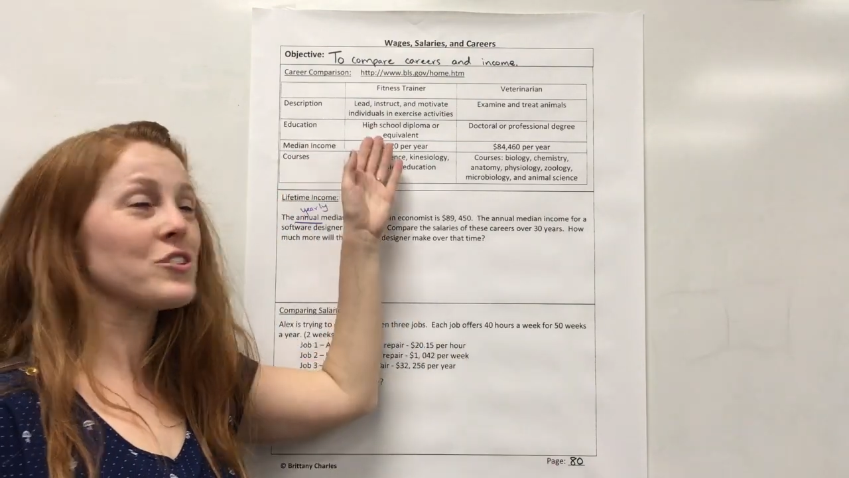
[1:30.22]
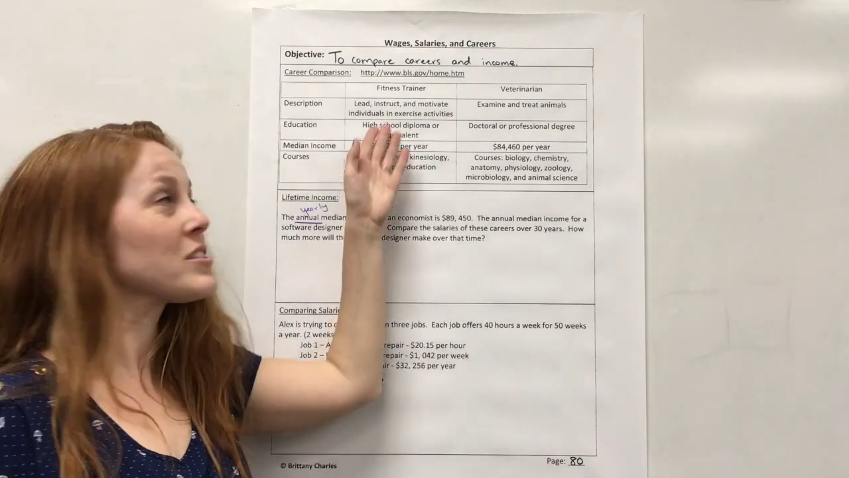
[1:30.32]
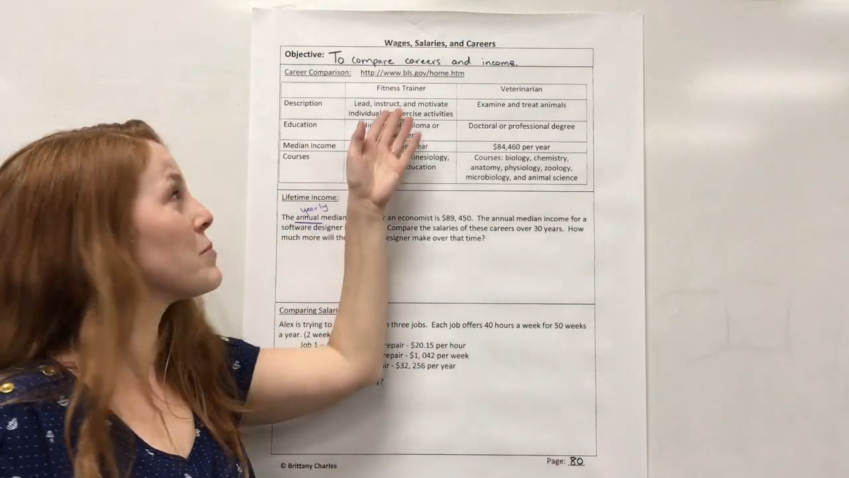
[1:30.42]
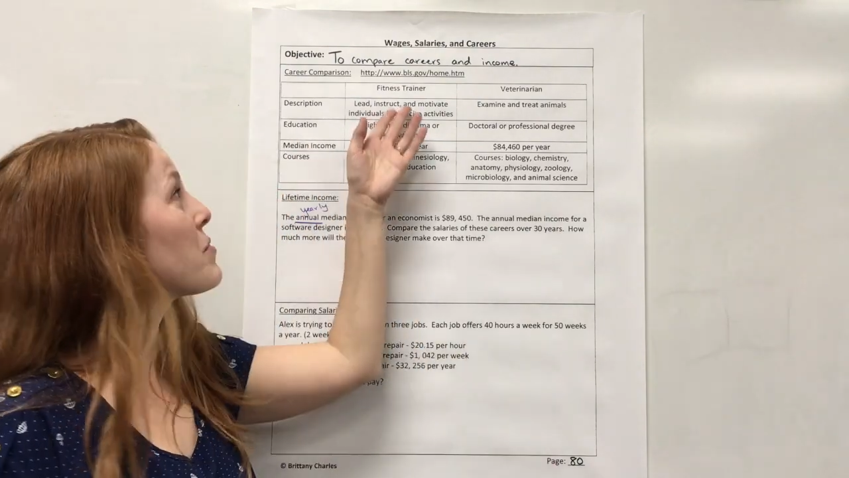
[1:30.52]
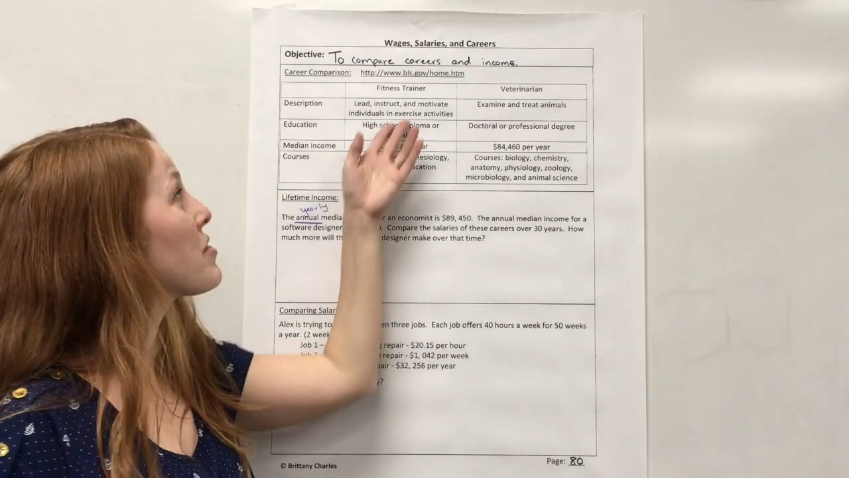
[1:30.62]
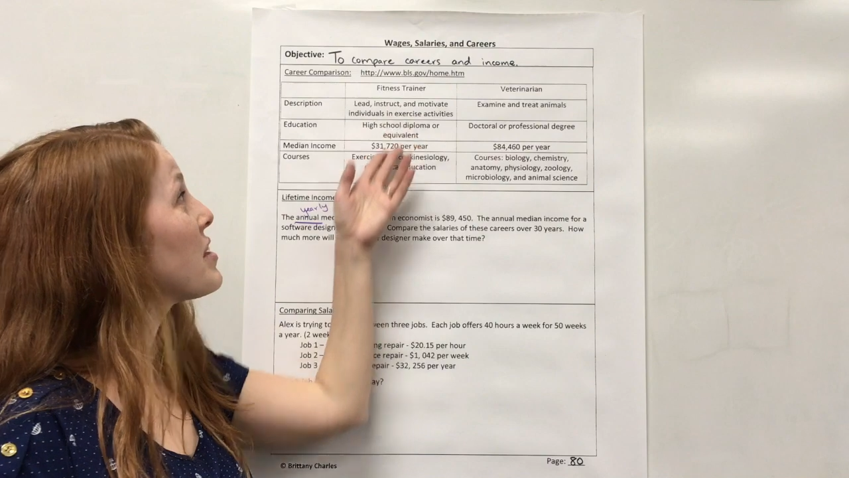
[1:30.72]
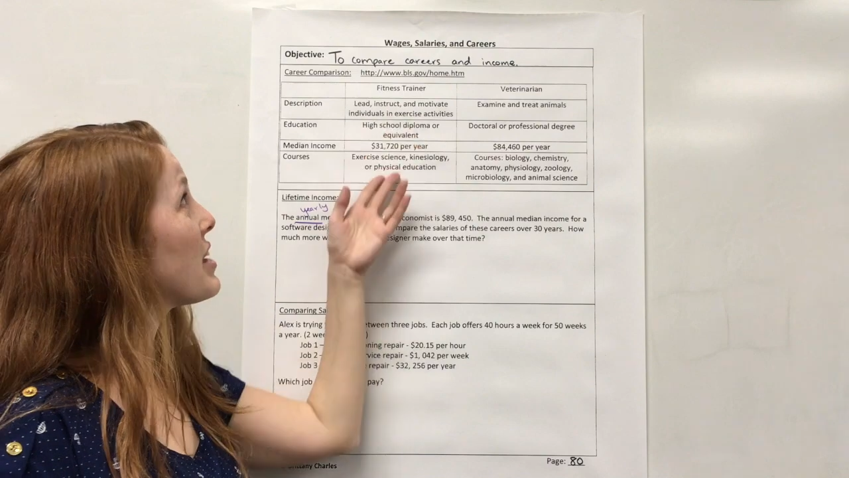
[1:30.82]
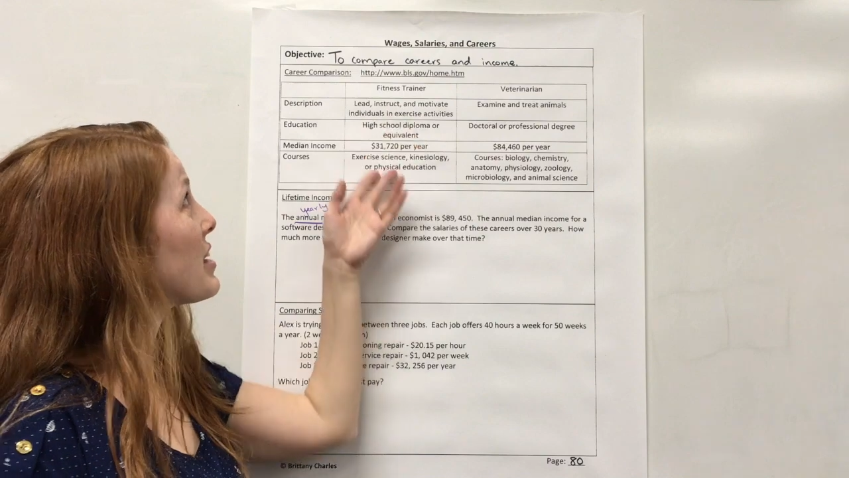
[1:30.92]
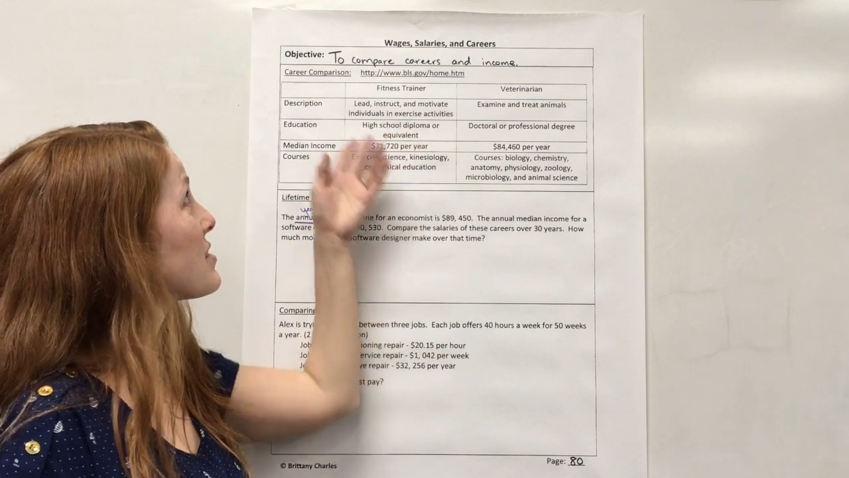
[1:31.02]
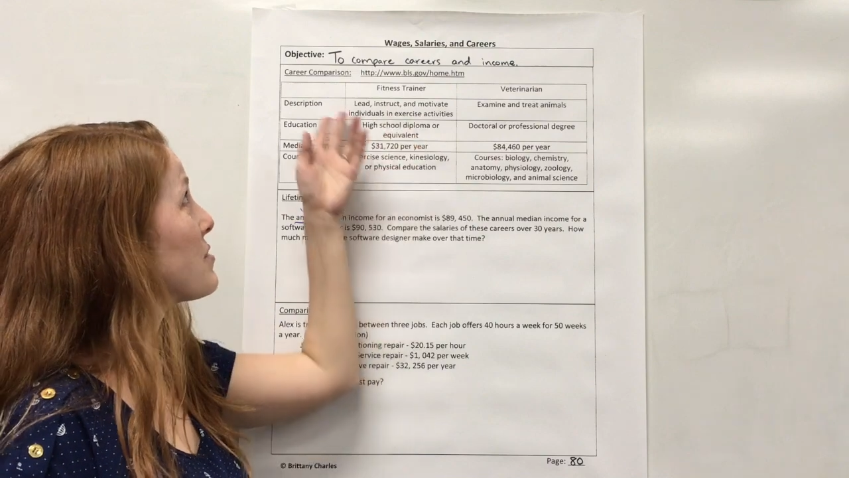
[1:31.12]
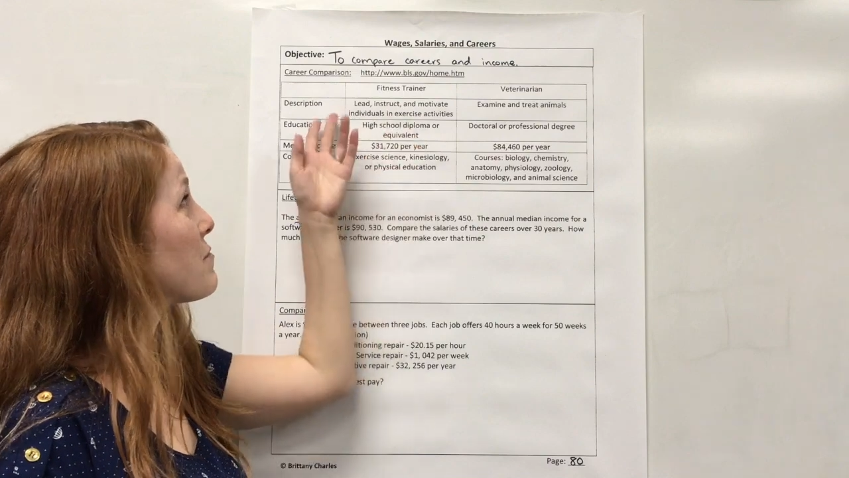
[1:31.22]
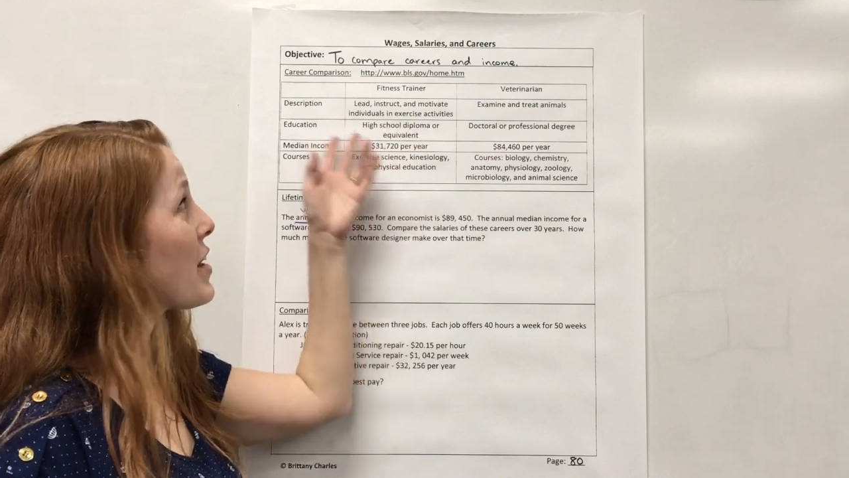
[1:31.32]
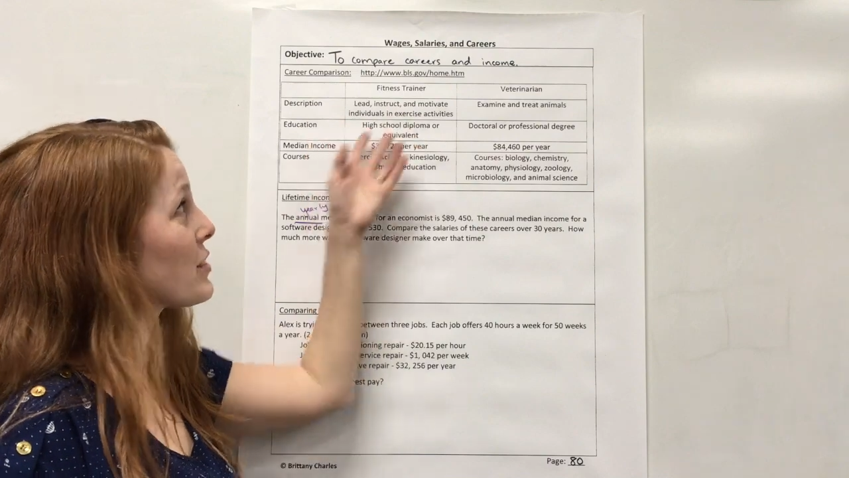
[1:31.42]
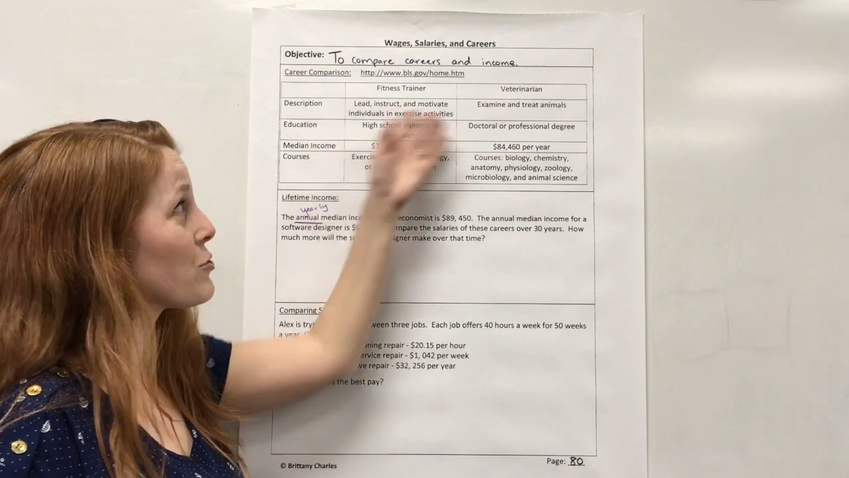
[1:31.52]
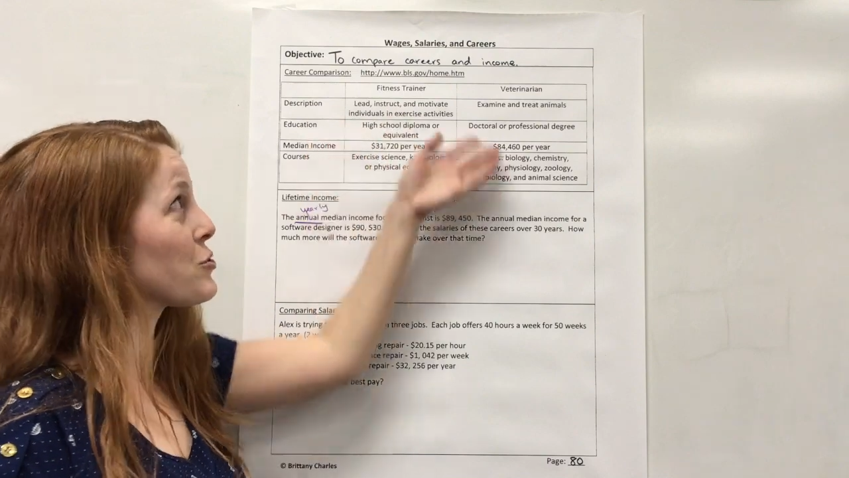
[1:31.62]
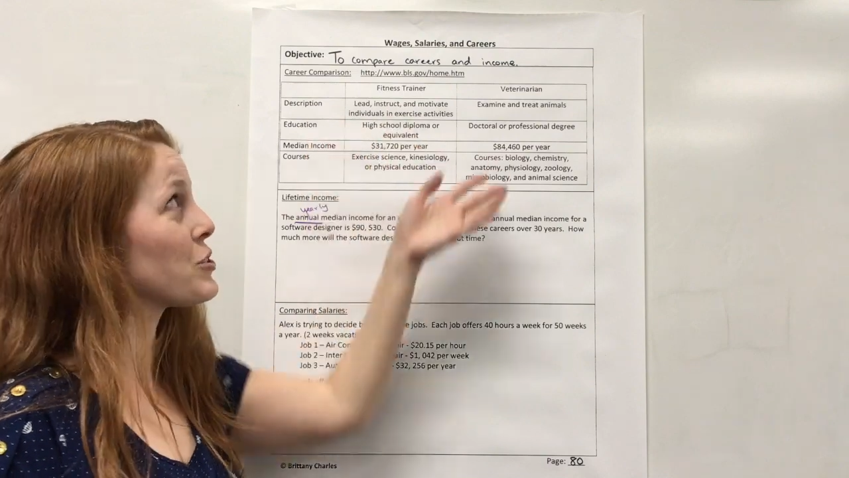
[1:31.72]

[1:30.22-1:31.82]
are just some things and factors